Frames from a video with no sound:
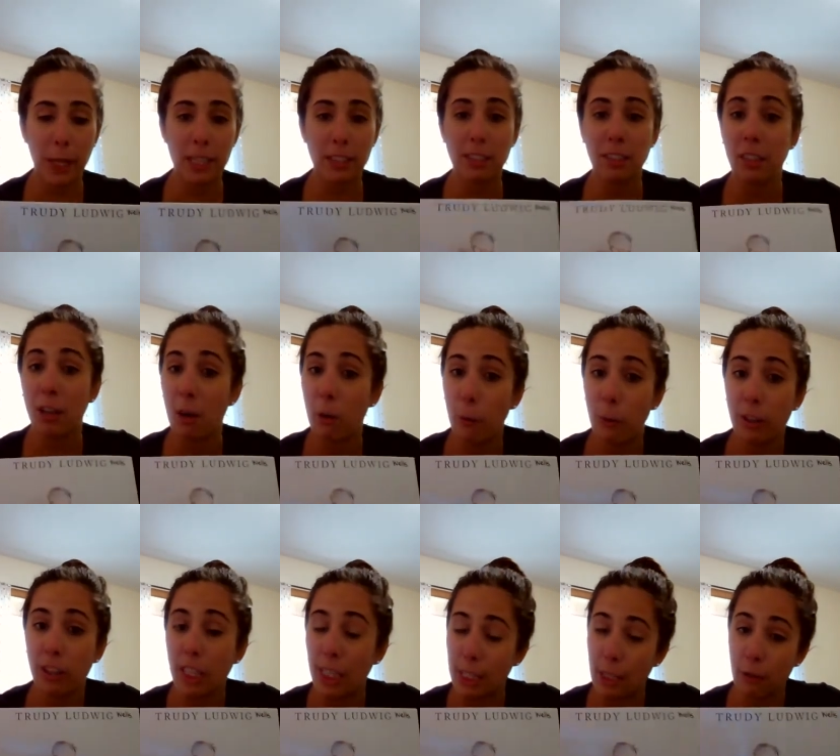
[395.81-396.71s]
so
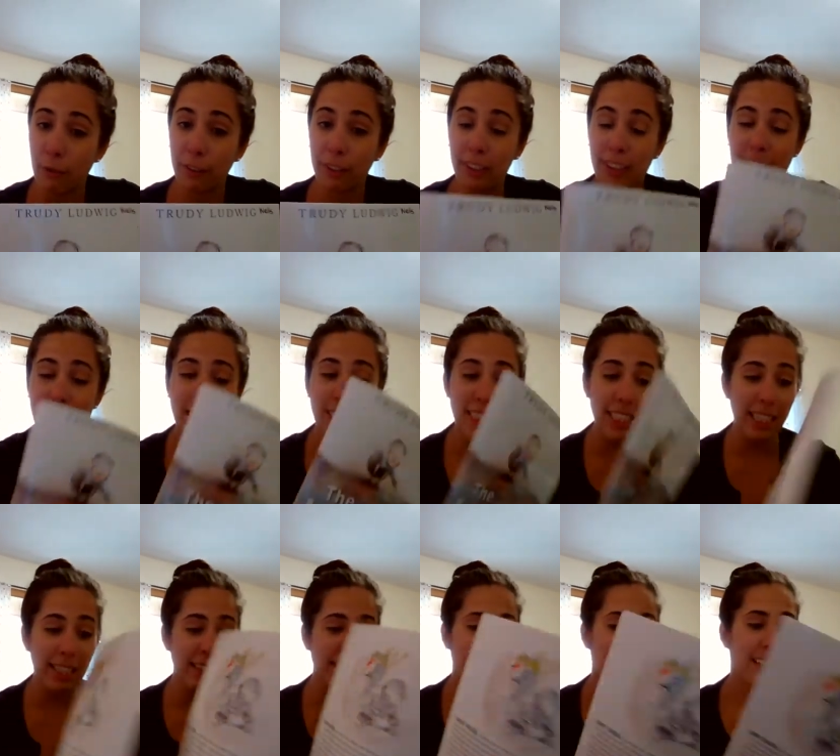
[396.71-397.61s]
thank you for
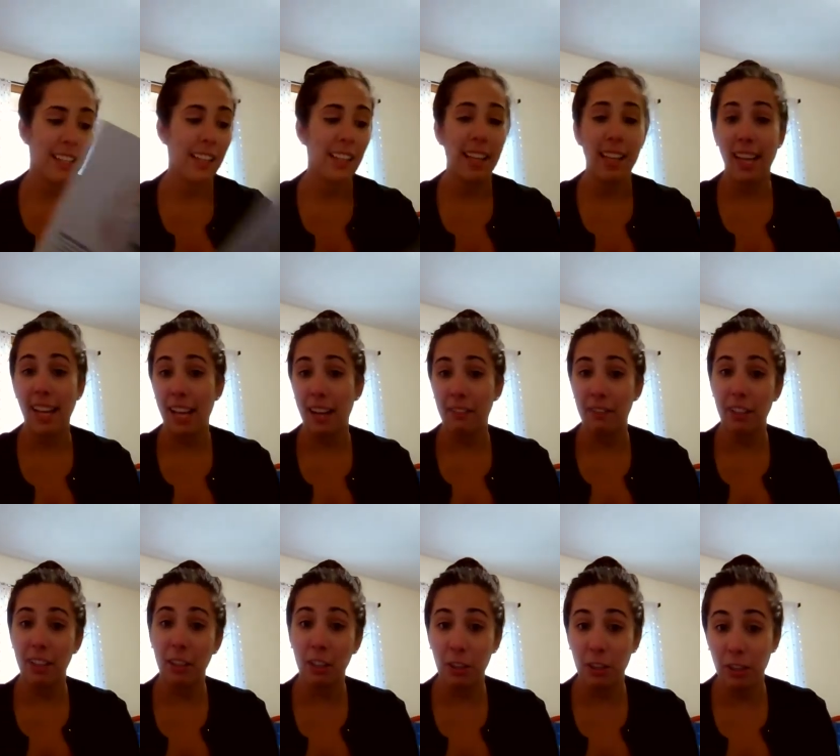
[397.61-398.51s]
listening. Have
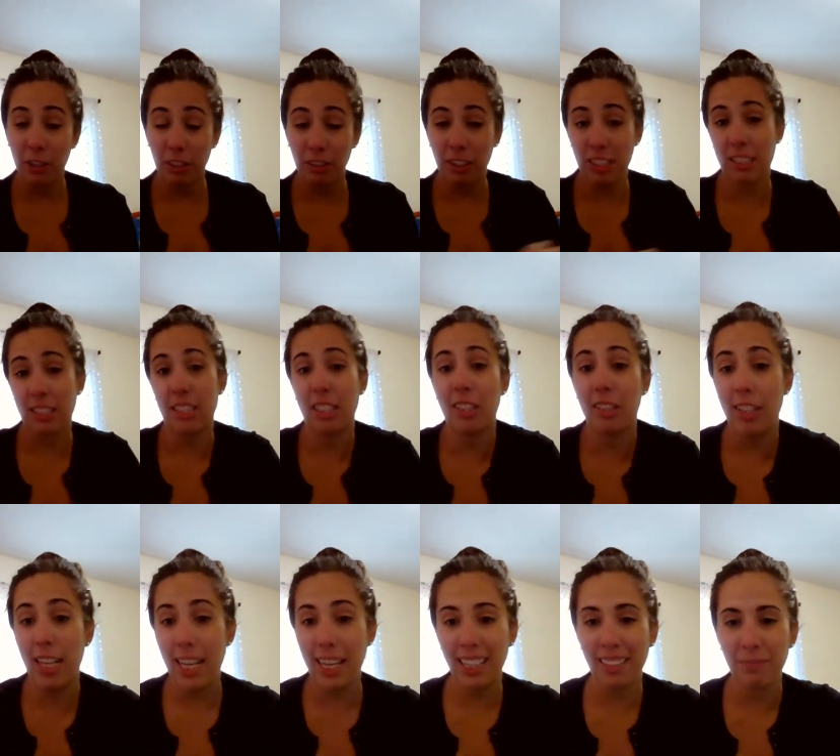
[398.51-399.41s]
a good rest of your
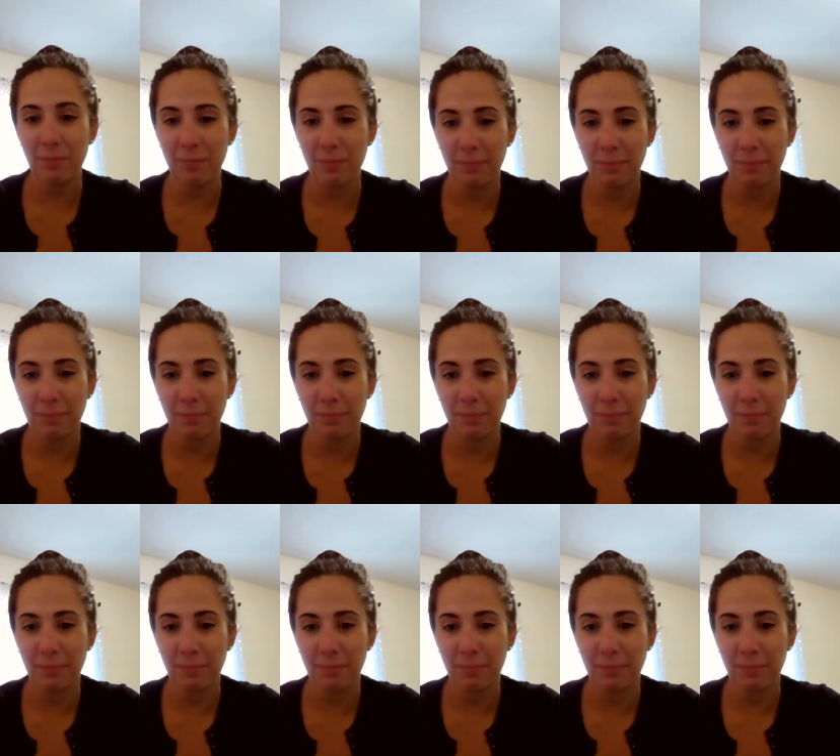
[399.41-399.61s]
day.